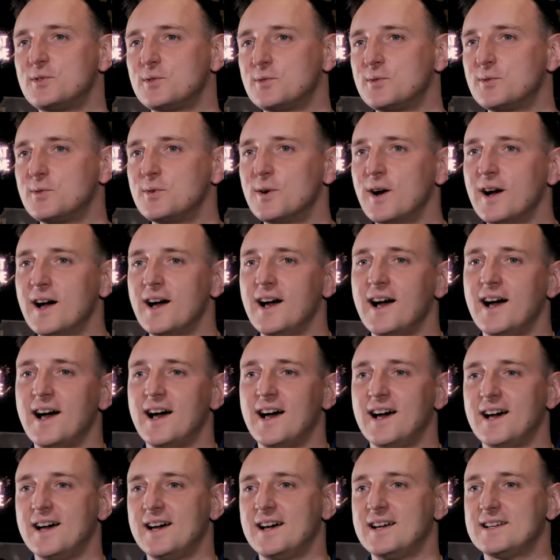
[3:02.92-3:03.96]
to
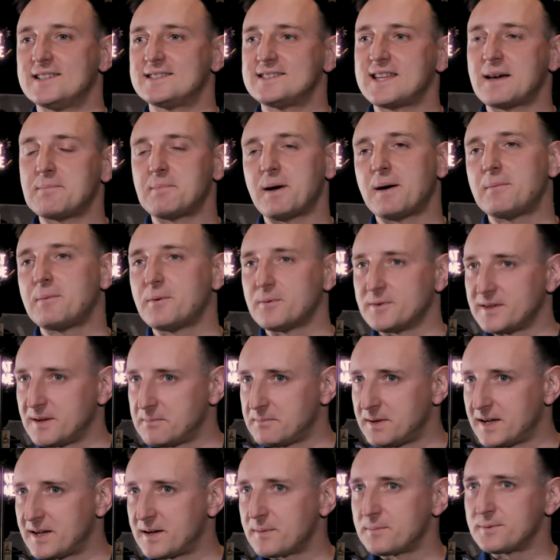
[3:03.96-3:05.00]
step up on the
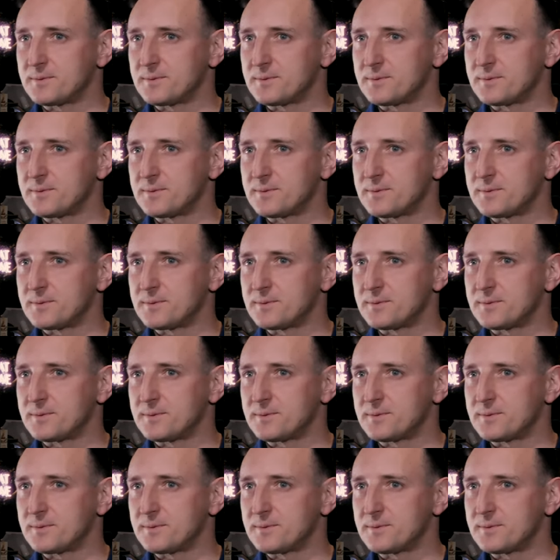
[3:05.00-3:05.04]
bigger